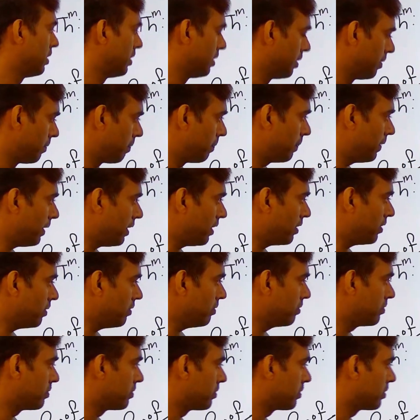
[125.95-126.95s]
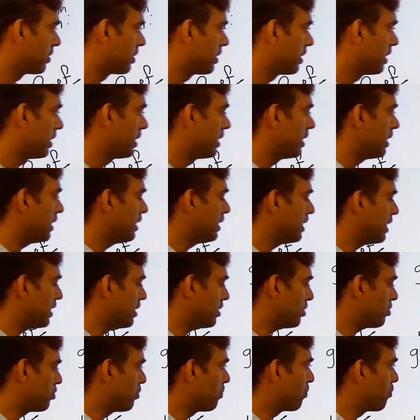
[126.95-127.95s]
Now in order
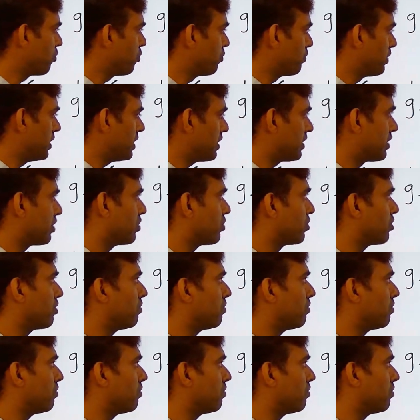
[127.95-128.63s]
to prove this theorem,